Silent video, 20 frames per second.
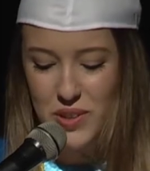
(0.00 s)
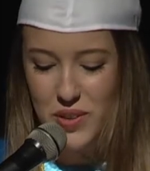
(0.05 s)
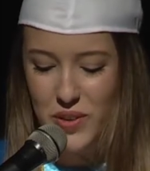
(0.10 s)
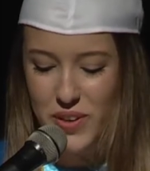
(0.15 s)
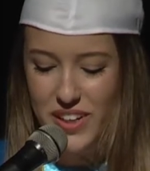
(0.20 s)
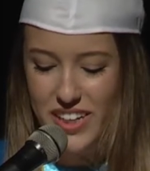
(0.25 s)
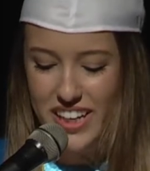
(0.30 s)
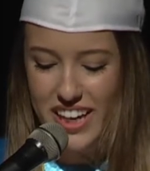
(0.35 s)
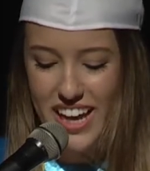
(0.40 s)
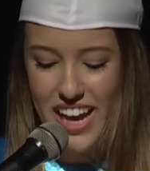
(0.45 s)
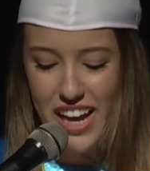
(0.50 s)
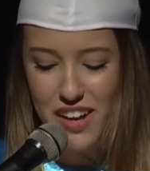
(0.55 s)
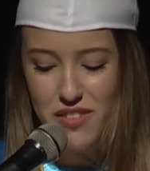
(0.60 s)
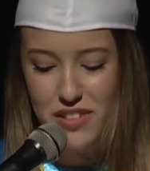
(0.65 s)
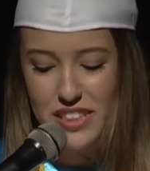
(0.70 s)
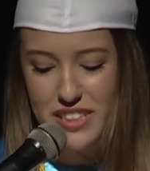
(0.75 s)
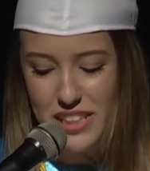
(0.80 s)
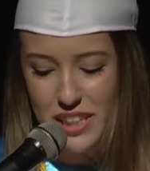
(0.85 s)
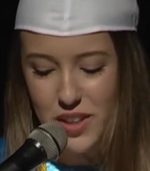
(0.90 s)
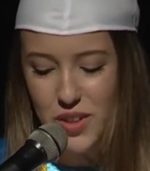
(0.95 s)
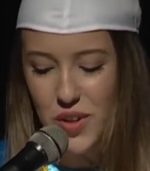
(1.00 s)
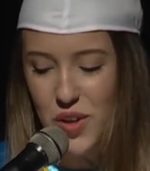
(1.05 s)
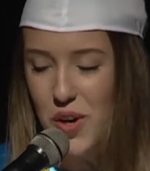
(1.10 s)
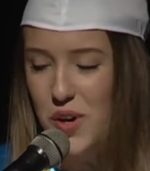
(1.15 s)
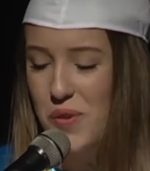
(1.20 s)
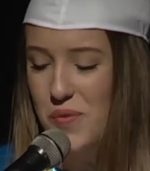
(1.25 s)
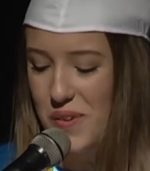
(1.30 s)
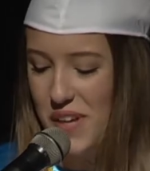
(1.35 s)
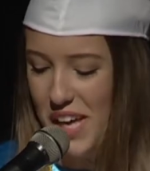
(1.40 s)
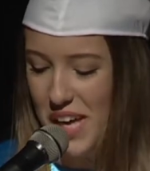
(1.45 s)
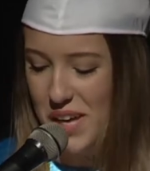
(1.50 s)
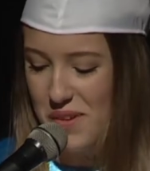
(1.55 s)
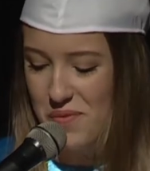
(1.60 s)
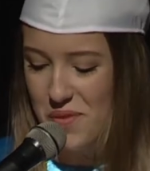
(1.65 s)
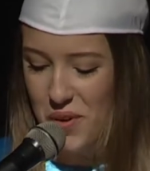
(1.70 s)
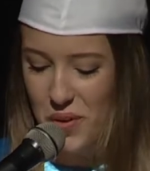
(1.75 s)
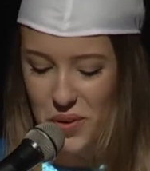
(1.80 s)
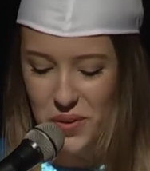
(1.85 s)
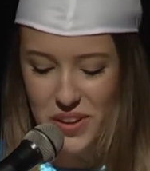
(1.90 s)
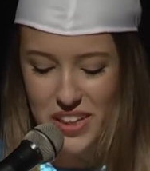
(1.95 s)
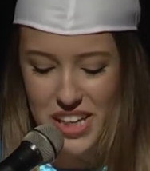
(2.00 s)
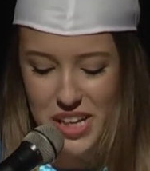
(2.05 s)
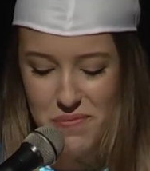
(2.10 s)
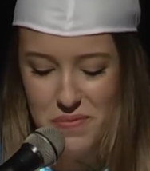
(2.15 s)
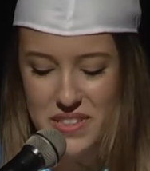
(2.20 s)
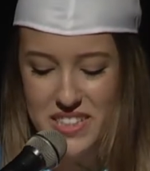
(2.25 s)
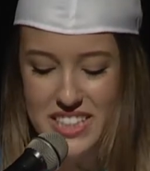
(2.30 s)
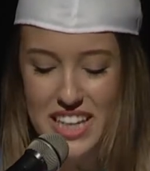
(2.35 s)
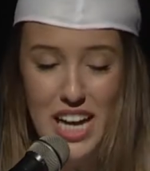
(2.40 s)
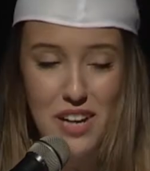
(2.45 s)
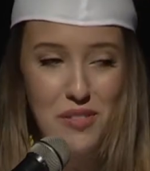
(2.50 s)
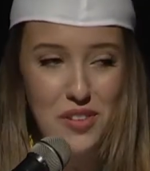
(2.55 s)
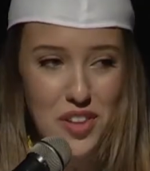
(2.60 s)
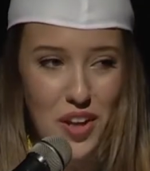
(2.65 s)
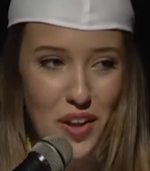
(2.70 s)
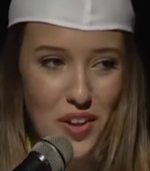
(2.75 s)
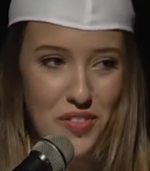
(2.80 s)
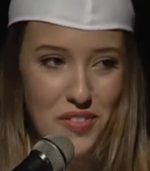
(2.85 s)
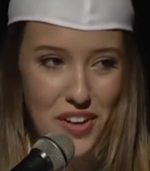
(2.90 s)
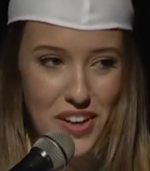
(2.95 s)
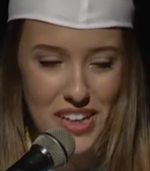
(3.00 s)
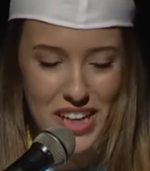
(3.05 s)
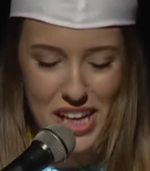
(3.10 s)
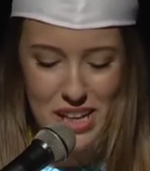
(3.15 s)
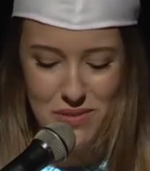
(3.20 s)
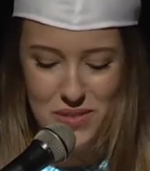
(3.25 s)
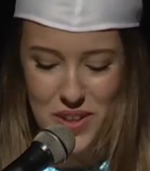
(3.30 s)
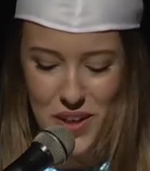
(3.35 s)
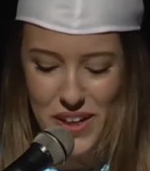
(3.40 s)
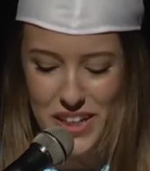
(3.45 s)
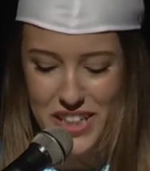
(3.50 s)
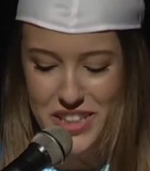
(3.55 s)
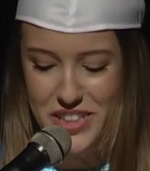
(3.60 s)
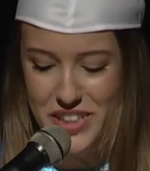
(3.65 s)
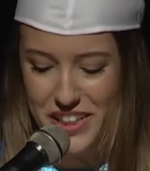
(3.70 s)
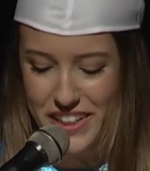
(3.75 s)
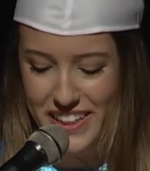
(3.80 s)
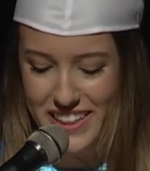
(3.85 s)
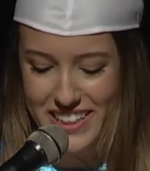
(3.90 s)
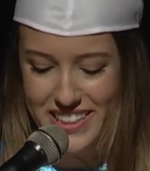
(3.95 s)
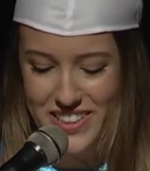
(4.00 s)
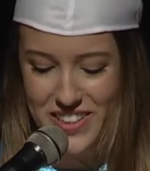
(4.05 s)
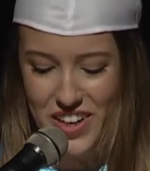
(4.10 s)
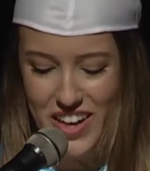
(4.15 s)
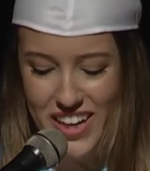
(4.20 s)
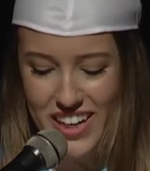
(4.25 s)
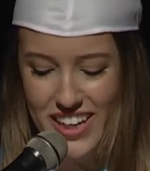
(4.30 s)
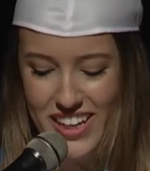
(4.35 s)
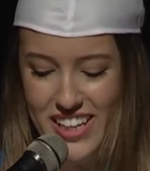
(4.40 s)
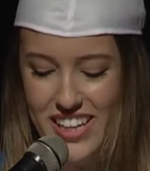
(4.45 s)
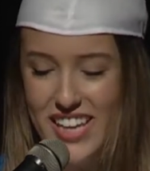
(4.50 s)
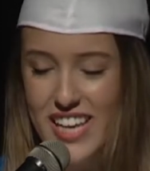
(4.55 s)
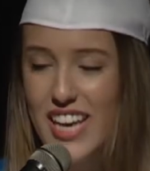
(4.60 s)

Lord at every single home game holding up a sign with all of our names on it cheering us on,